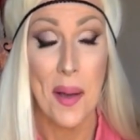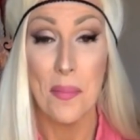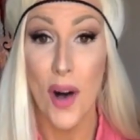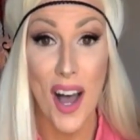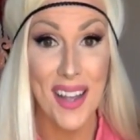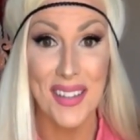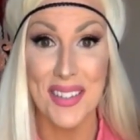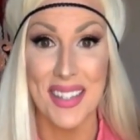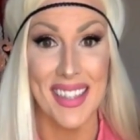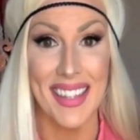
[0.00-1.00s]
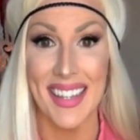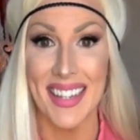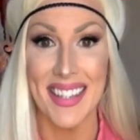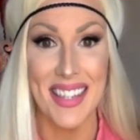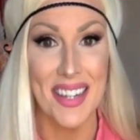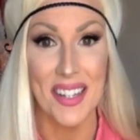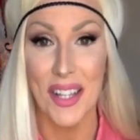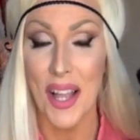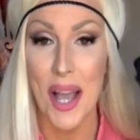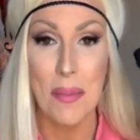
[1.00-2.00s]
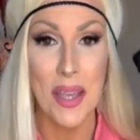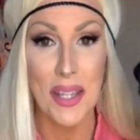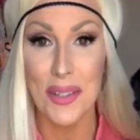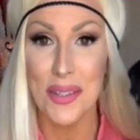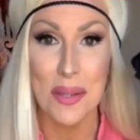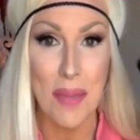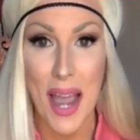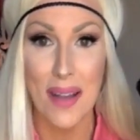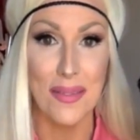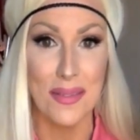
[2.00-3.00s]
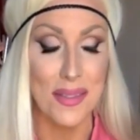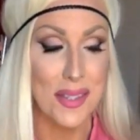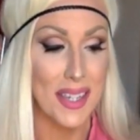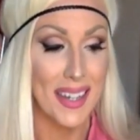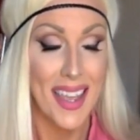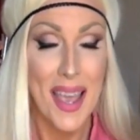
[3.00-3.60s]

miles in these and climb hills and mountains. And